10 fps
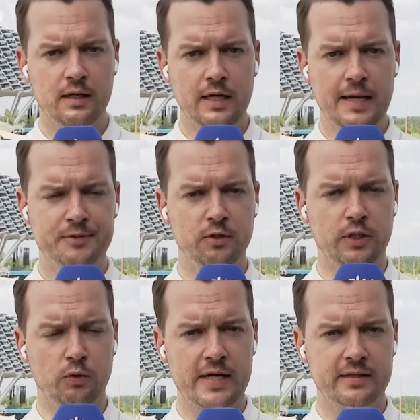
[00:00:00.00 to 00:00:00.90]

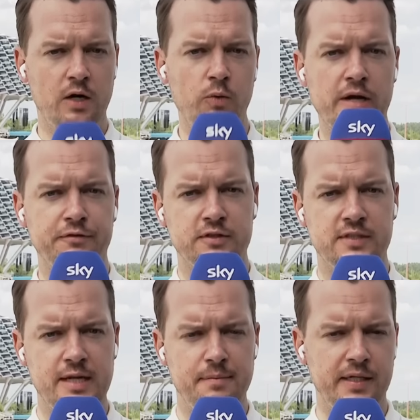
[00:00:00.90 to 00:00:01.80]
Absolutely. Right now, we have to
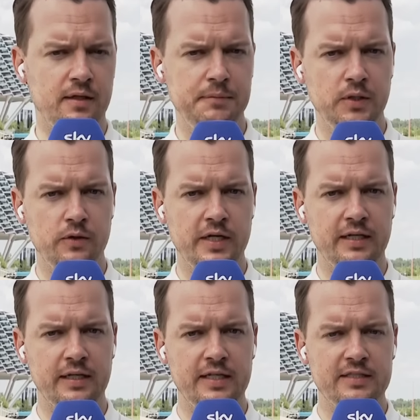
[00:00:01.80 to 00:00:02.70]
say Bayern
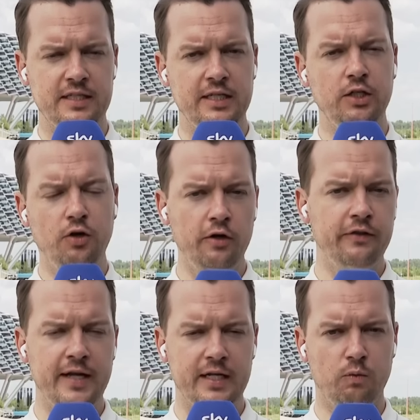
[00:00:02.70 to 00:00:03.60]
Munich is in
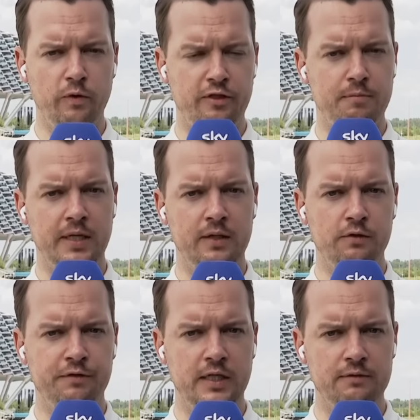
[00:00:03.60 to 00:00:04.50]
contact with Bayern
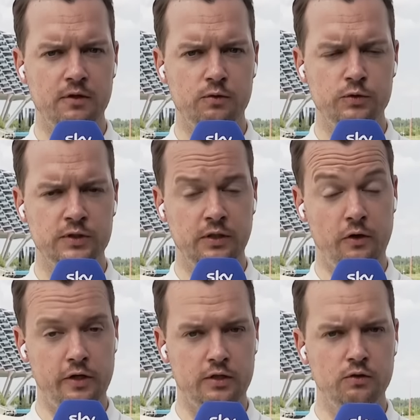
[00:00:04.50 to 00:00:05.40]
Leverkusen in
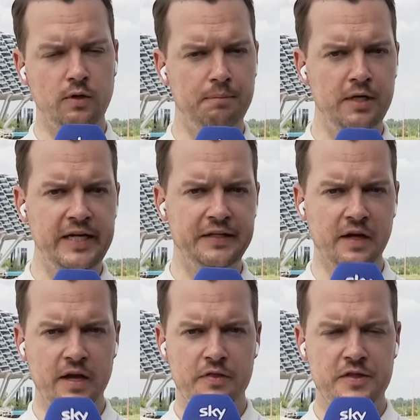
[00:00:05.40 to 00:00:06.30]
order to complete
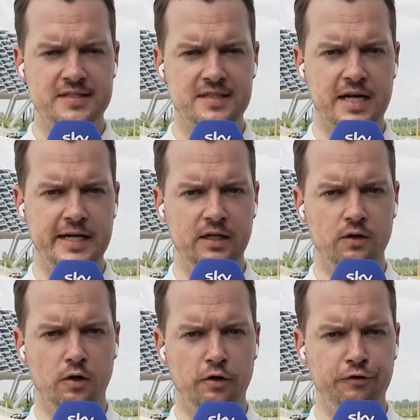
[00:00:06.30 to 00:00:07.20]
the signing
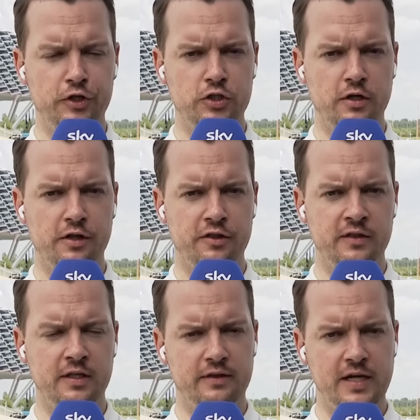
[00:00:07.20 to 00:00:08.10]
of
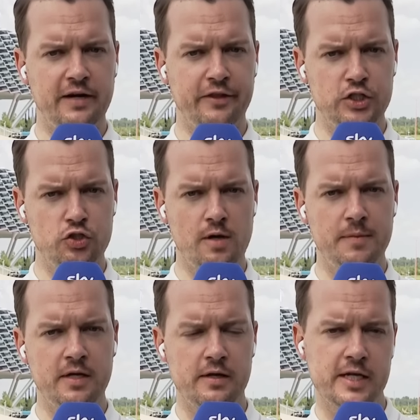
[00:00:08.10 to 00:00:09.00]
Jonathan Tah, the
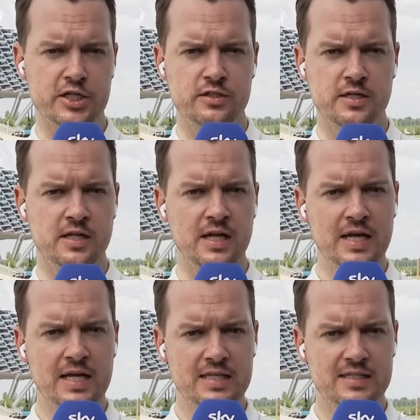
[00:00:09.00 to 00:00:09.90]
German national
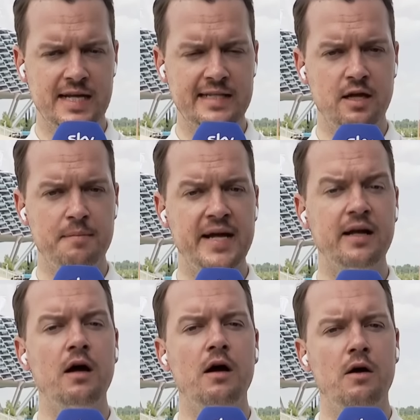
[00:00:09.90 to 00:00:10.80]
centre
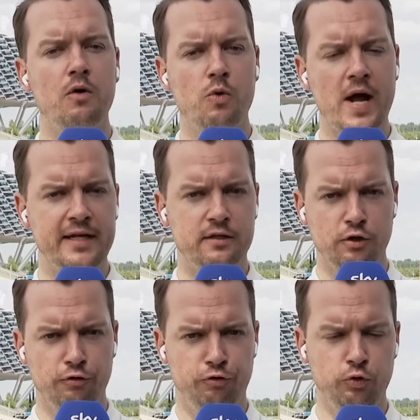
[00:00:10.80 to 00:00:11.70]
back right
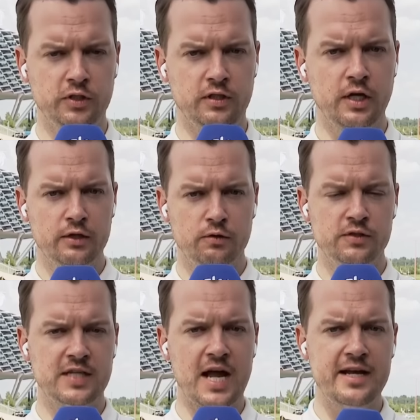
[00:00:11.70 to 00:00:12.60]
footed. To
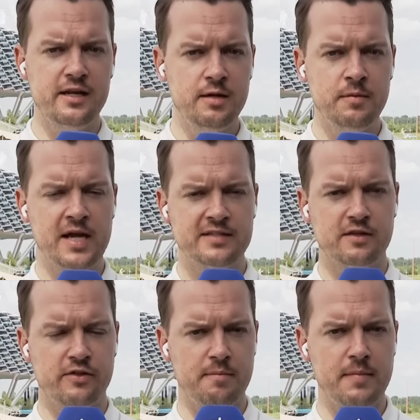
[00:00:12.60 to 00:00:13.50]
sign him has
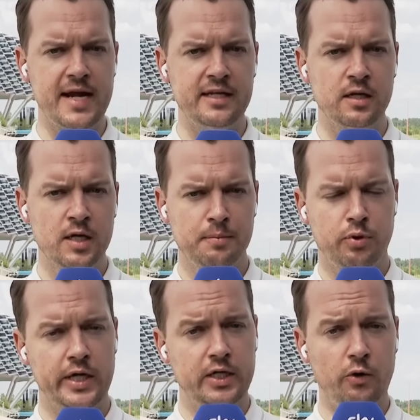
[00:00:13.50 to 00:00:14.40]
the main
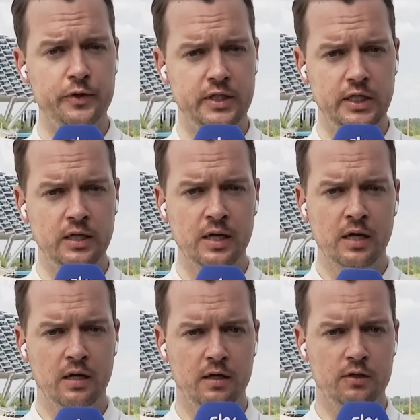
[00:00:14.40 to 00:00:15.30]
priority.
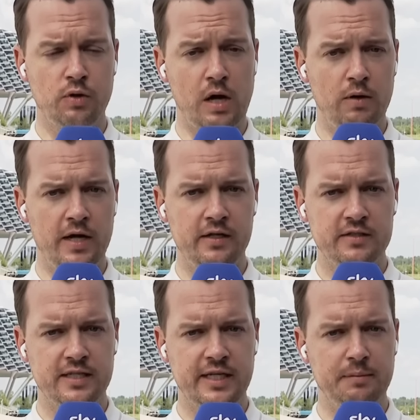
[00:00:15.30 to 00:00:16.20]
Uh, to our
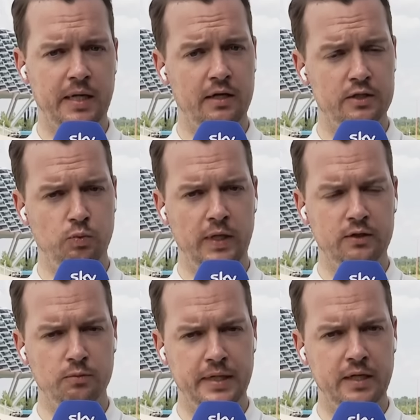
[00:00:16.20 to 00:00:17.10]
understanding, Bayern is willing
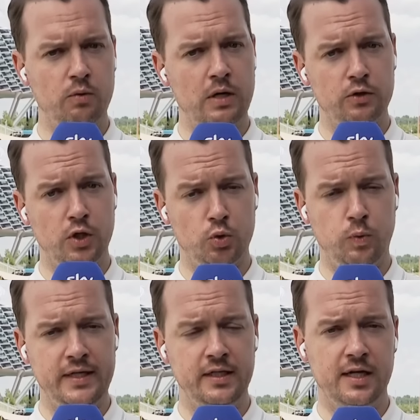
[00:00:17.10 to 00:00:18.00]
to pay around
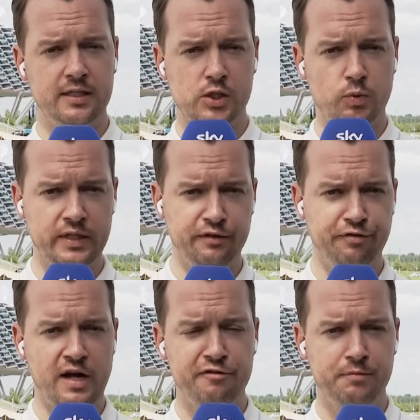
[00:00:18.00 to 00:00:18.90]
20 until
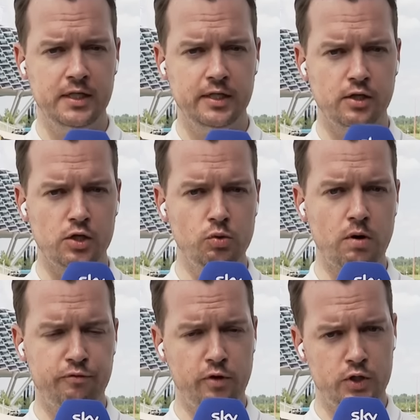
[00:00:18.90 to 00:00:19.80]
25 million
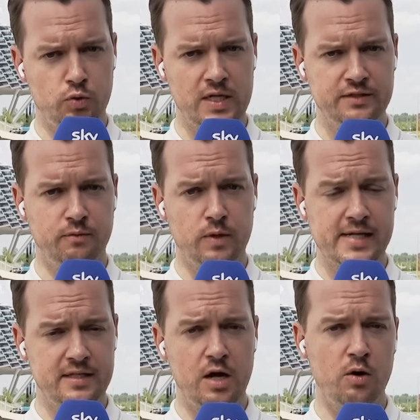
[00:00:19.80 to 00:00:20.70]
euro for a transfer
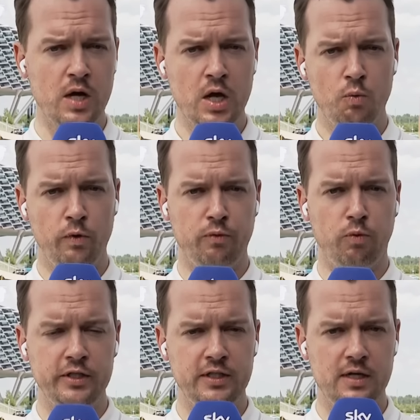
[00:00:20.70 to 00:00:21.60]
right now, with
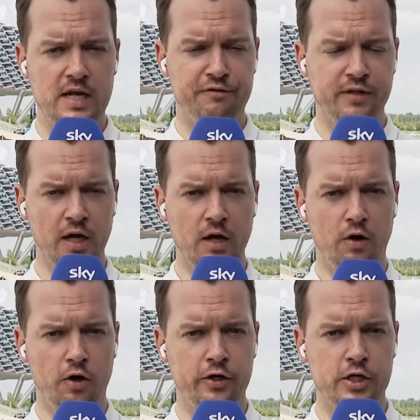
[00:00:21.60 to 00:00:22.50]
one year left
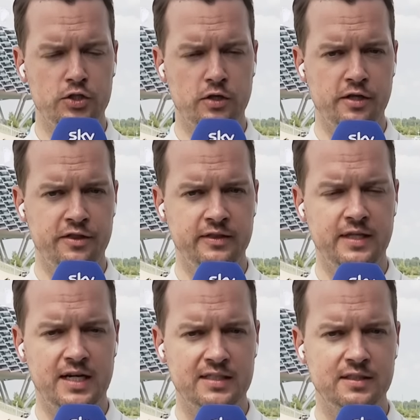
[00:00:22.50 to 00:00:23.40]
on Jonathan
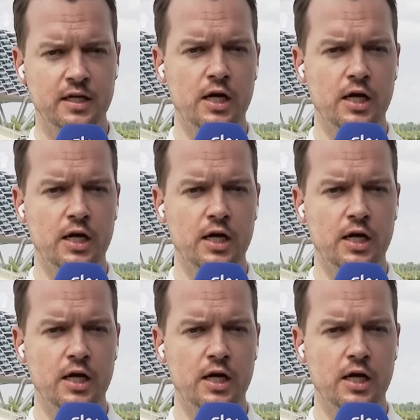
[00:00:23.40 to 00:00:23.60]
Tah's.